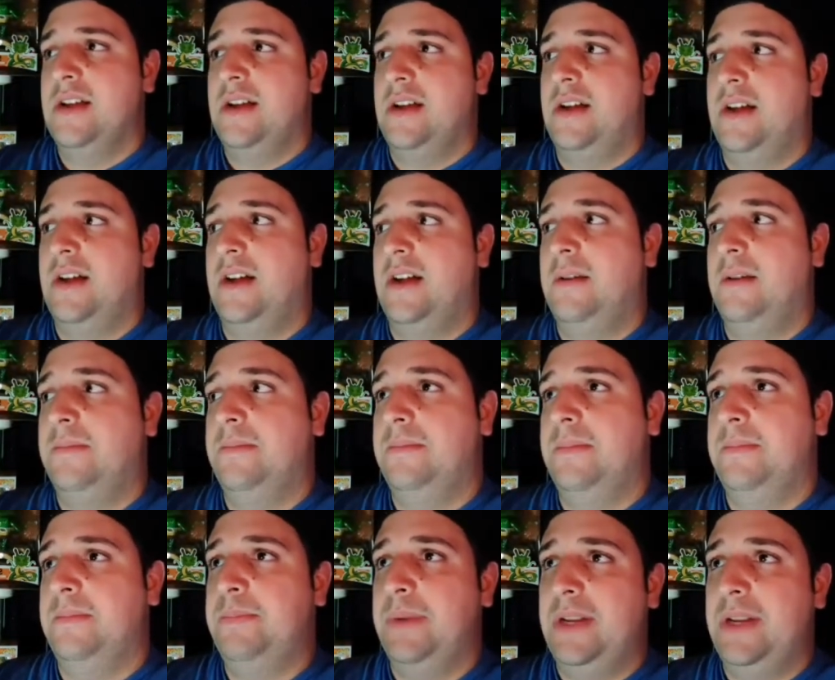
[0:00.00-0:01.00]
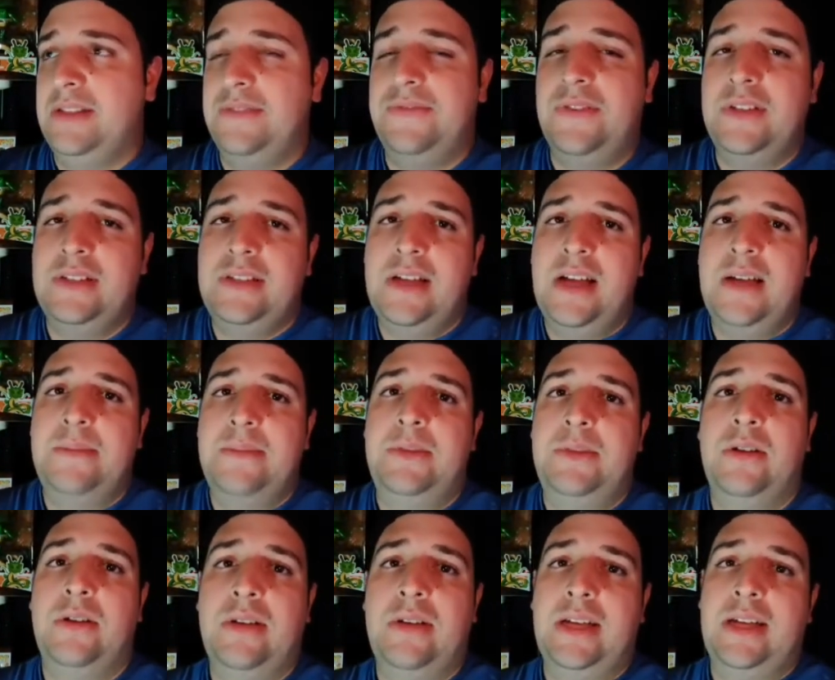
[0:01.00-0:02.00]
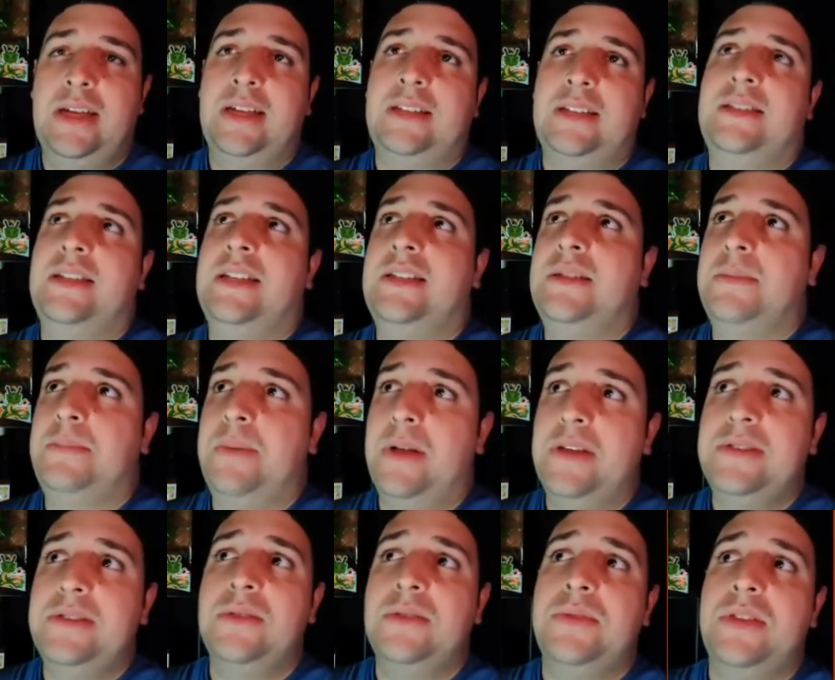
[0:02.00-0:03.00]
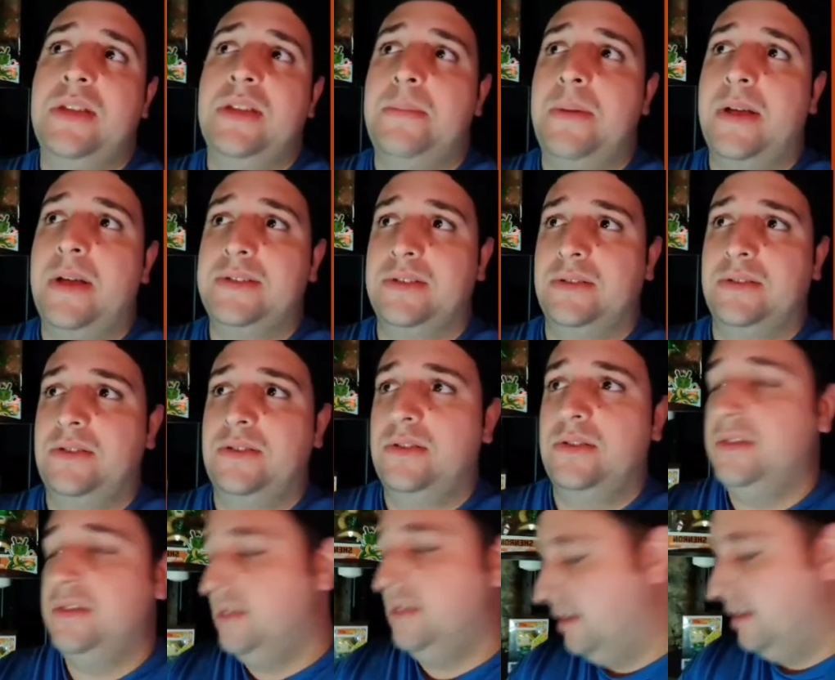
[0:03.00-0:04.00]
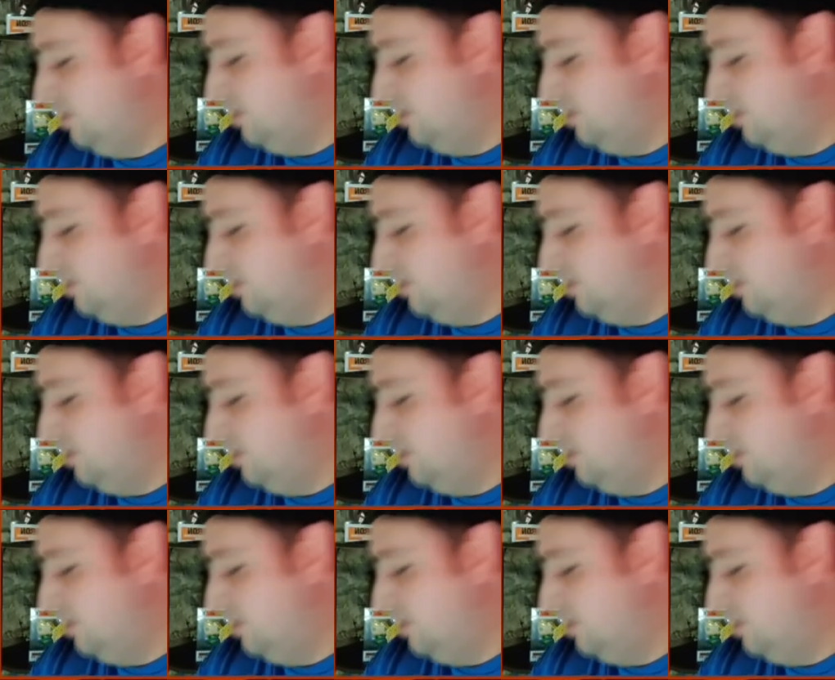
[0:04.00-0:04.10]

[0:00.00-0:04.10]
But it's a fun time. You know, it's a puzzle within a puzzle. You know, you